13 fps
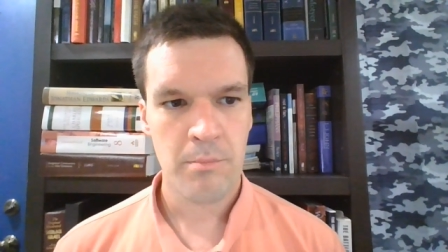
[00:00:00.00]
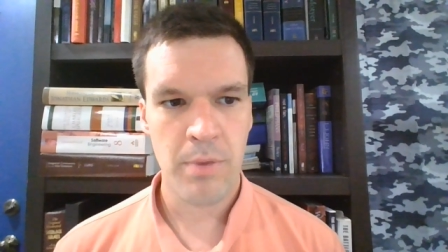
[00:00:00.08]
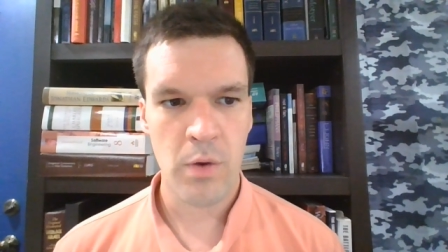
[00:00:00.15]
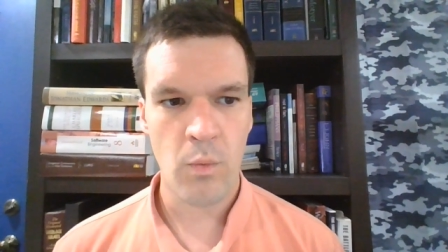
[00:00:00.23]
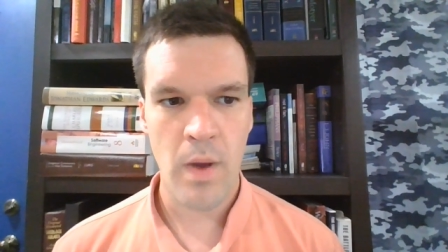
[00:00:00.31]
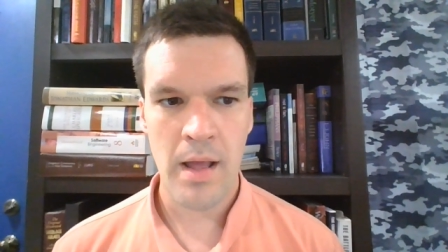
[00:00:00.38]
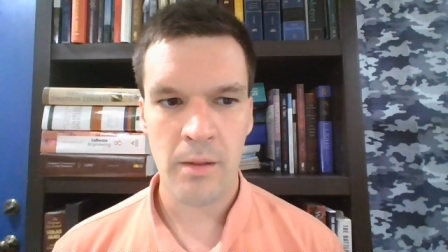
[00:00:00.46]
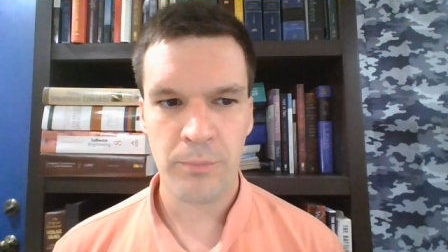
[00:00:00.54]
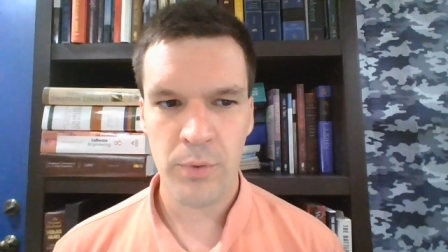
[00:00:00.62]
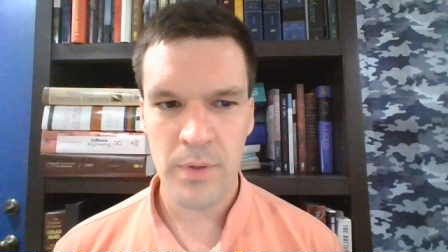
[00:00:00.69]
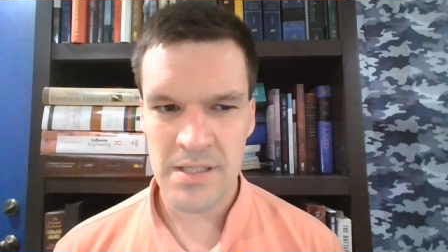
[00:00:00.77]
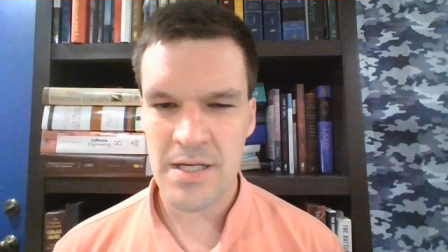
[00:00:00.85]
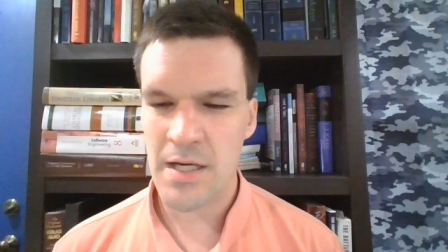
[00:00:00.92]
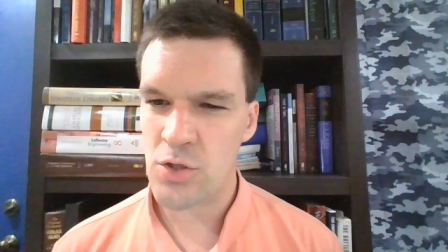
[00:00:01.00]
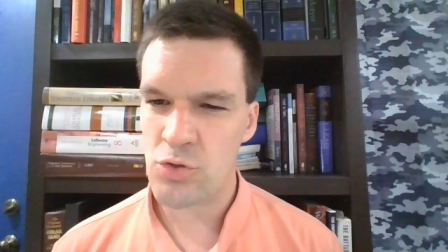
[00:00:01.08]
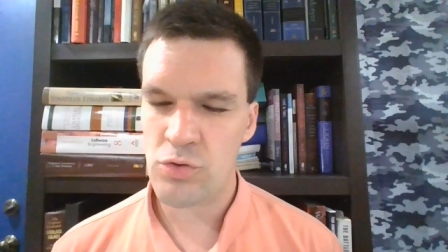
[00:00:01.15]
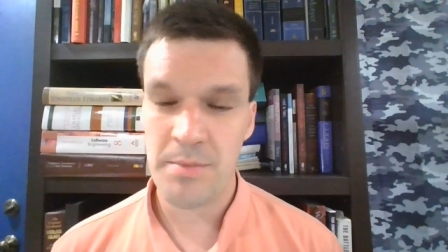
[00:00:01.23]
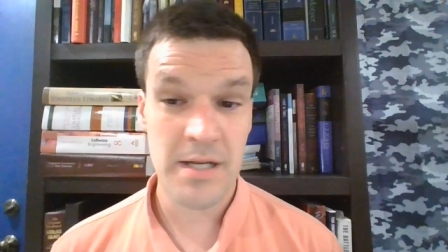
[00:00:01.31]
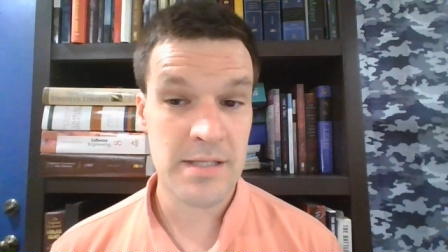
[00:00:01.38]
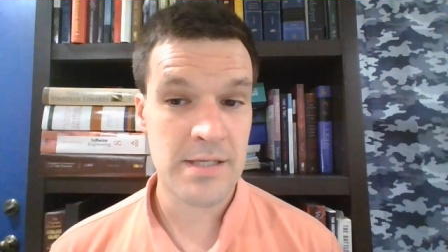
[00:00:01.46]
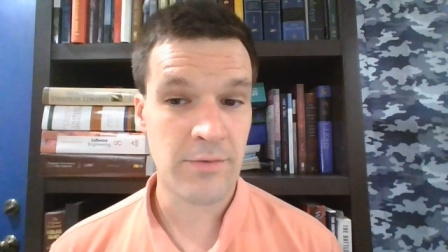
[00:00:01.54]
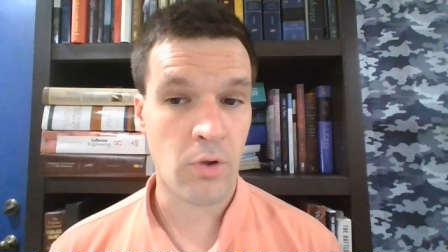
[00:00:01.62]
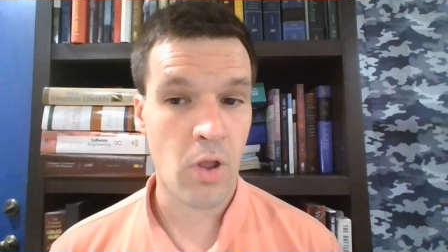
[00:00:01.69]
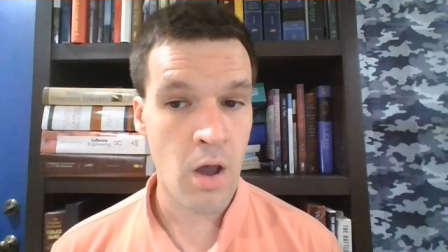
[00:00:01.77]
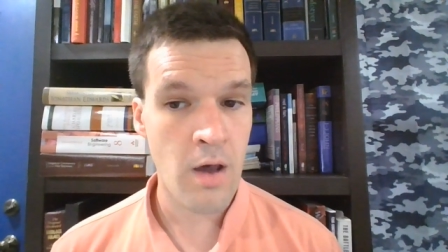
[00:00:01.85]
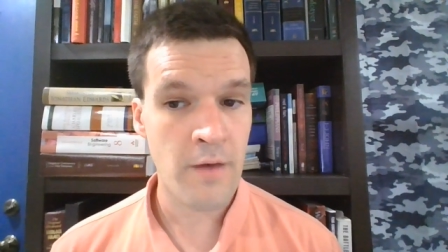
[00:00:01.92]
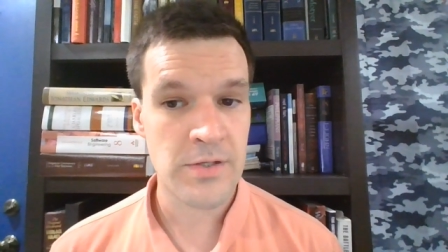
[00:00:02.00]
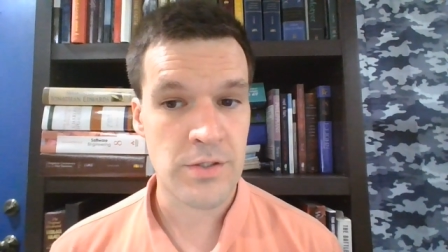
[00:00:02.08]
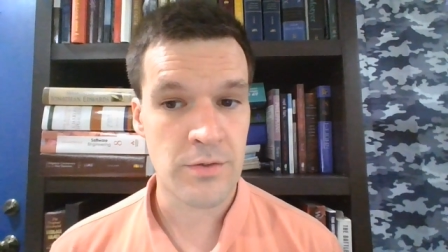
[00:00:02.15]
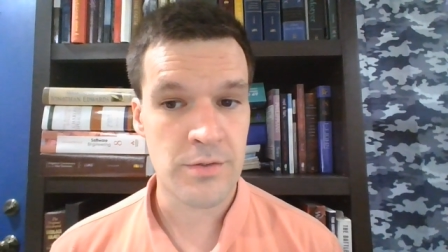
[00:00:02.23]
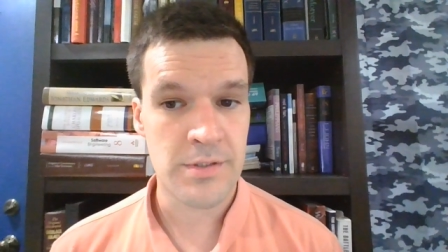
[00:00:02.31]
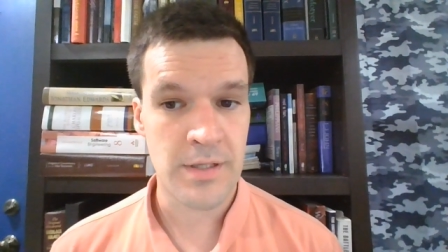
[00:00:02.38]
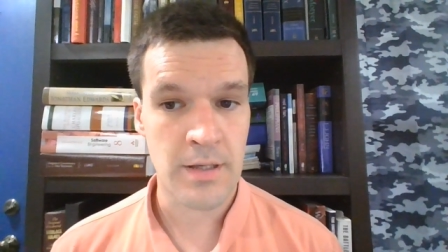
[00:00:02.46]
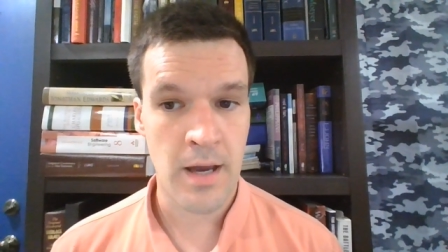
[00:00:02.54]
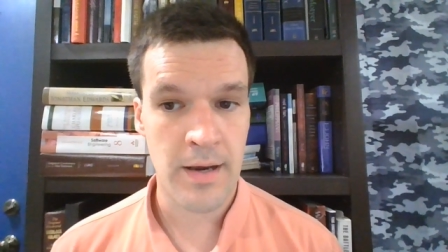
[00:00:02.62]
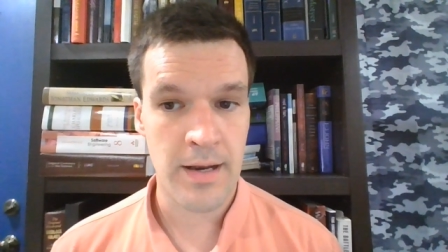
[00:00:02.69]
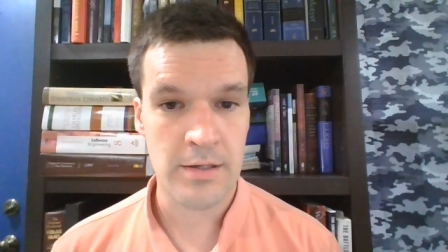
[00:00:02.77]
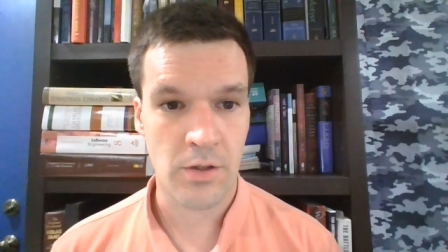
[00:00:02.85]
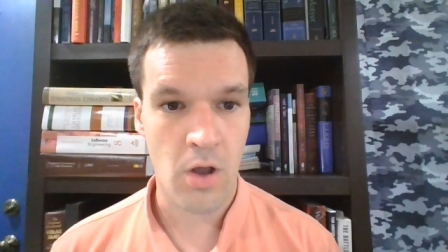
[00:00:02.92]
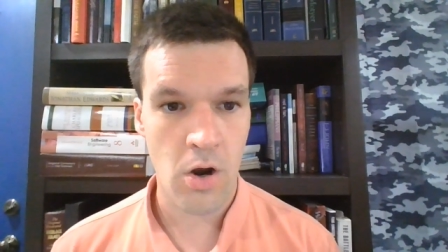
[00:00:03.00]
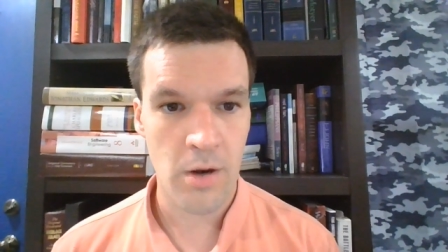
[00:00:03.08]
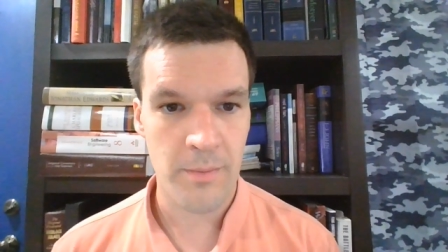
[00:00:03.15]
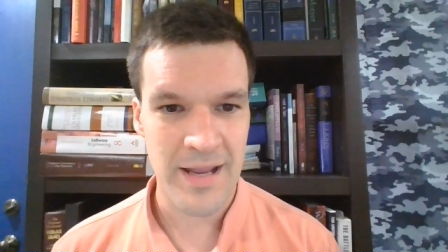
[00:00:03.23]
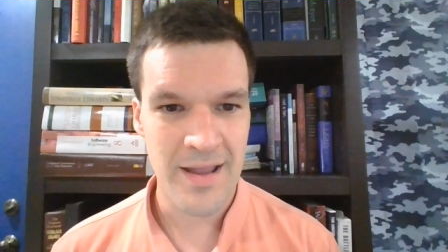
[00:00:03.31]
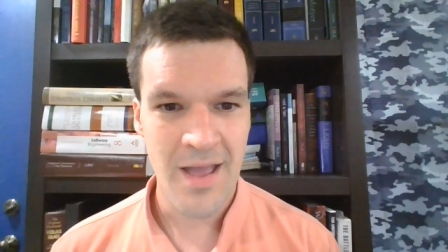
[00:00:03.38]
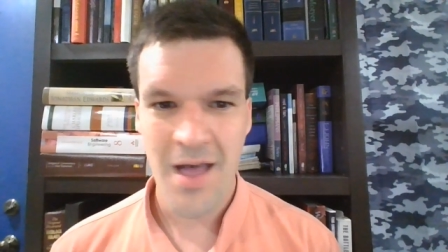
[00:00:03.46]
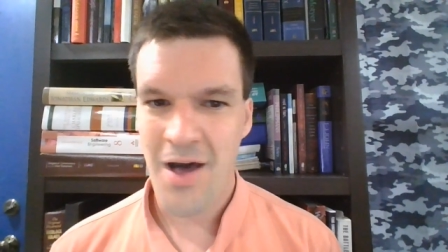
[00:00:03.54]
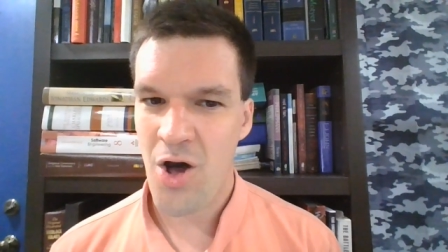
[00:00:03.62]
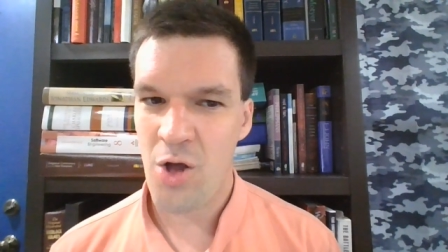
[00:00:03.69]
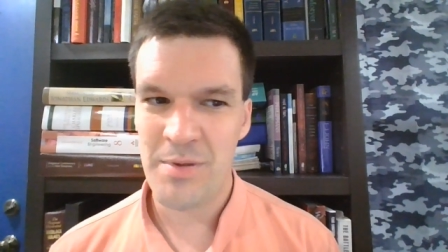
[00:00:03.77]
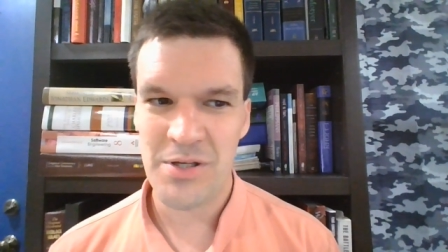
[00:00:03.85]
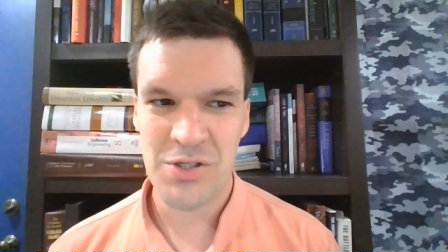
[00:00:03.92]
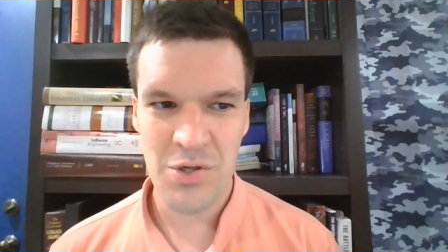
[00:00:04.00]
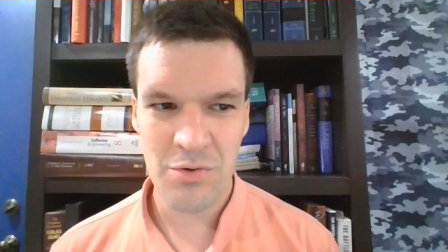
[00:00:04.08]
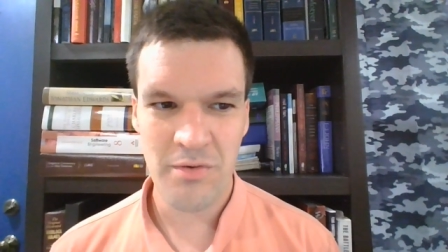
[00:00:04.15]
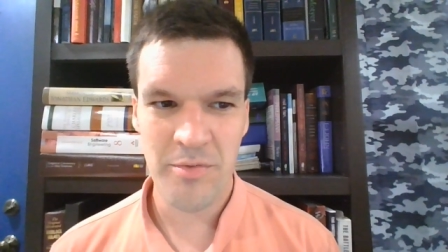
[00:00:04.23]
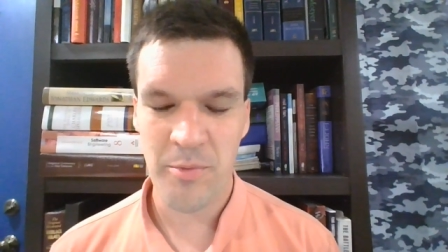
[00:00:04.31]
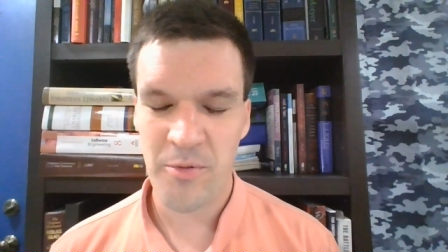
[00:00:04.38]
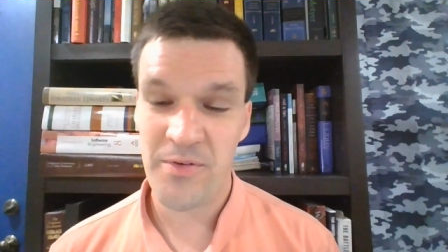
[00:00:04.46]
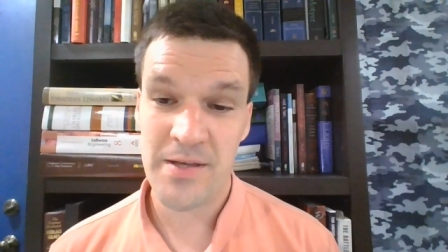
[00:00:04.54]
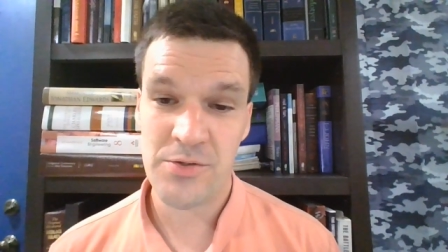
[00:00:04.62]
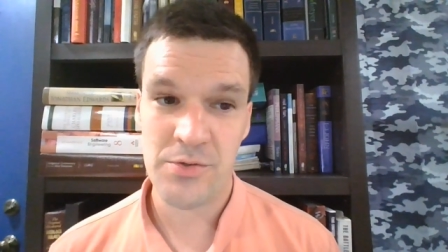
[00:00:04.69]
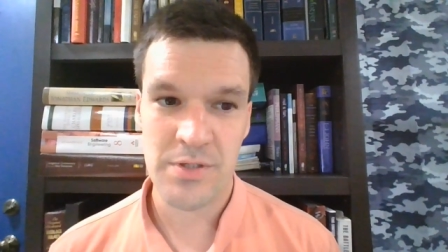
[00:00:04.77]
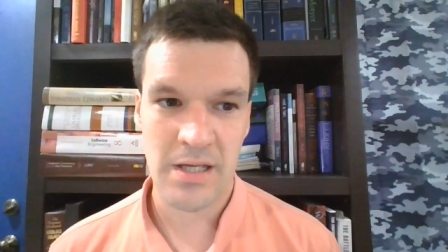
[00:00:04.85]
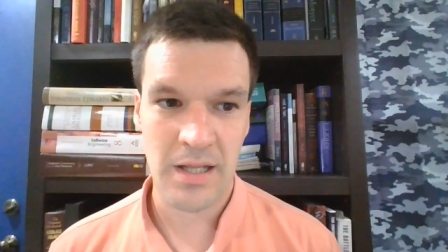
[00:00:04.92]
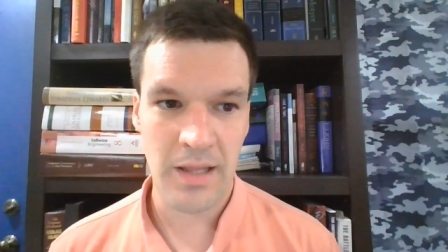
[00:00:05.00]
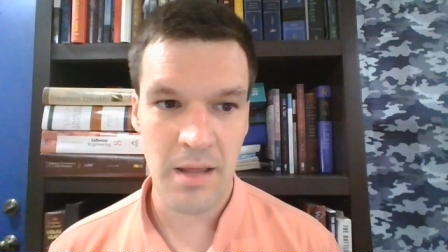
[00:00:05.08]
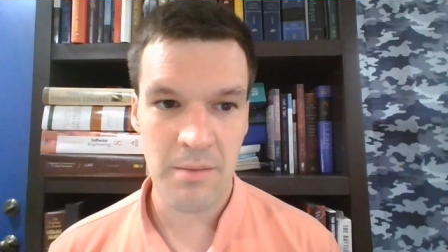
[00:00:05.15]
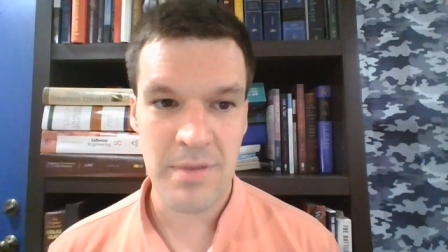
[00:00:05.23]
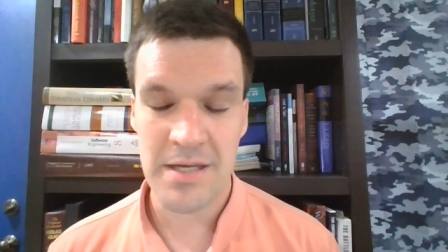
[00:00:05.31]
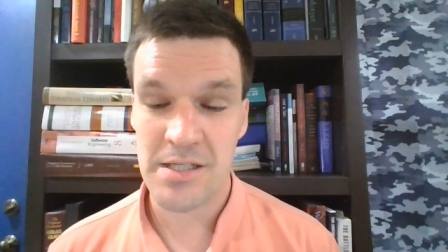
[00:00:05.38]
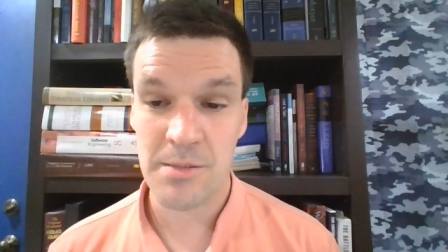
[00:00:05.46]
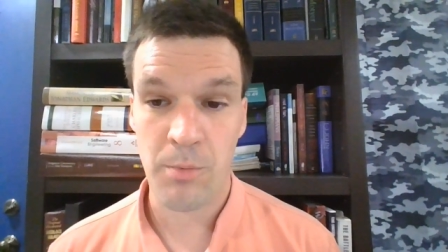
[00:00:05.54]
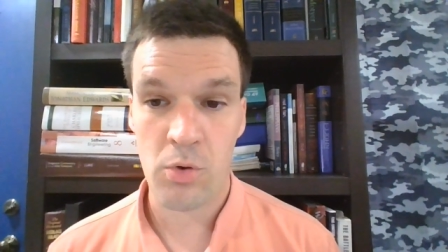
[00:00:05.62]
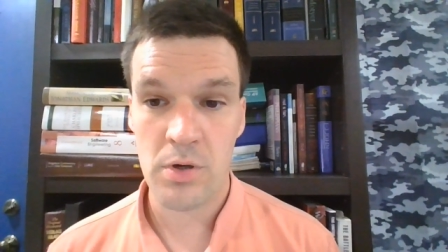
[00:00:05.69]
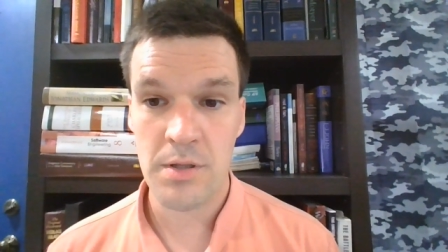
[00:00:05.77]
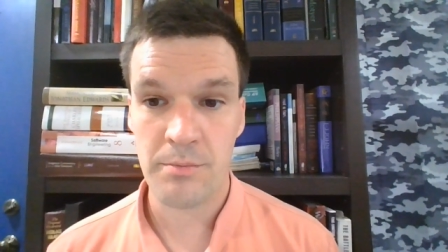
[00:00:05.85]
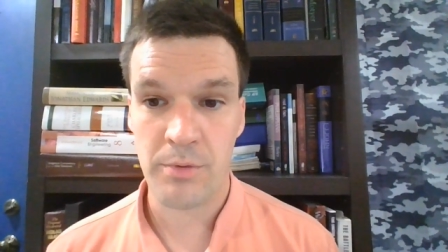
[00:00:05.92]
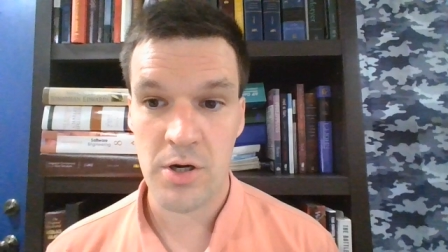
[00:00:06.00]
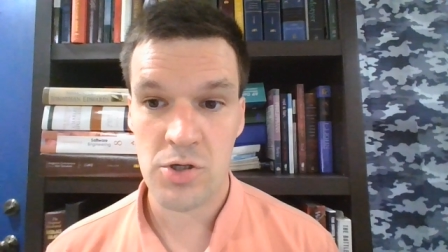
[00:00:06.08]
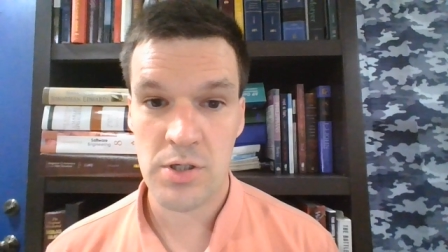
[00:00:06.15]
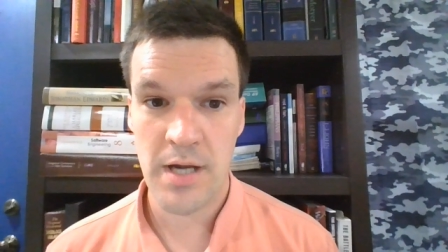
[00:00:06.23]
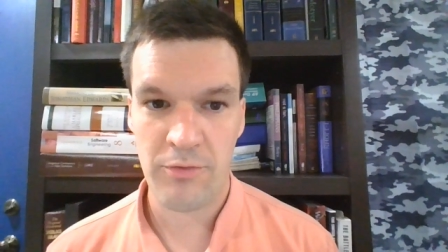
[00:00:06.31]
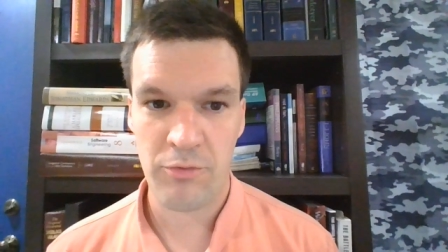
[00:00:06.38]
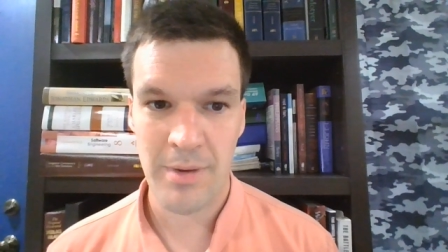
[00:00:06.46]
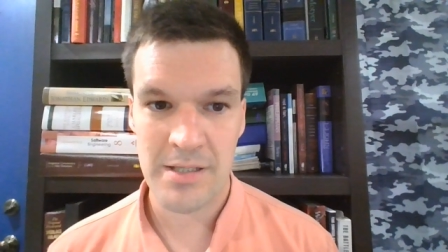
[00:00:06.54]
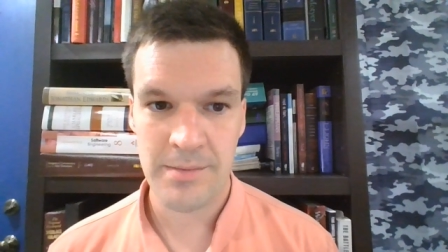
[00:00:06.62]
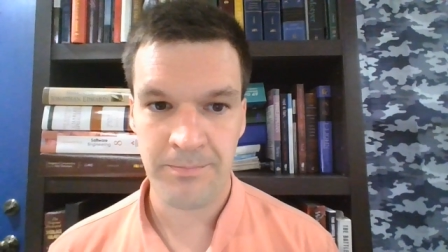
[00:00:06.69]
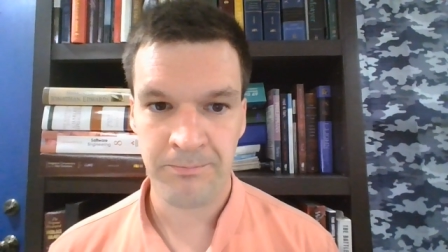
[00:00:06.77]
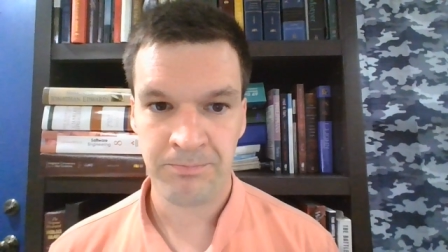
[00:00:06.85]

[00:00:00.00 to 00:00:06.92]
But while Princeton contributed several officers to the Continental Army, all but 2 of the professors at Columbia supported the British government.